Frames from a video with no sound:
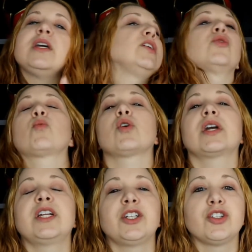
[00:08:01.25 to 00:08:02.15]
either work
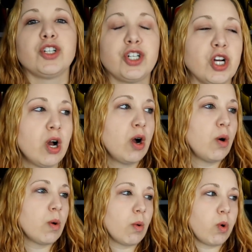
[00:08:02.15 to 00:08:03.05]
it into the
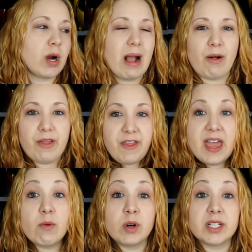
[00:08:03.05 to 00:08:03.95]
show or work how
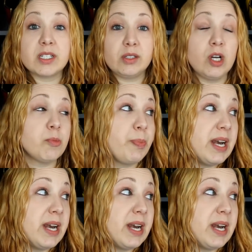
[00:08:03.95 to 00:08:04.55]
they want it to look.